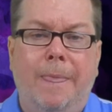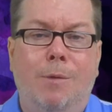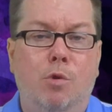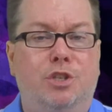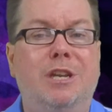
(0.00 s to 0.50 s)

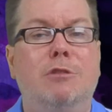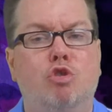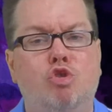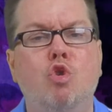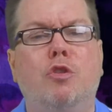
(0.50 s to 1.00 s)
And we're seeing the
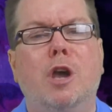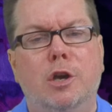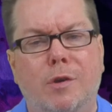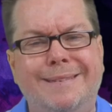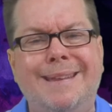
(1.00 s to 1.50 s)
truth
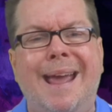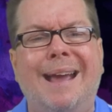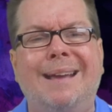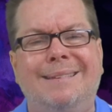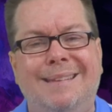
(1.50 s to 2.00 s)
under
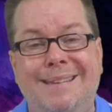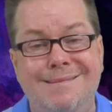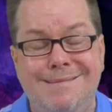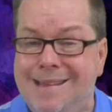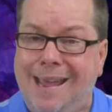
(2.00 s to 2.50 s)
attack
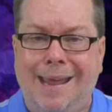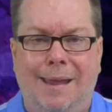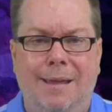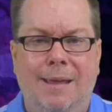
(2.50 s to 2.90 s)
today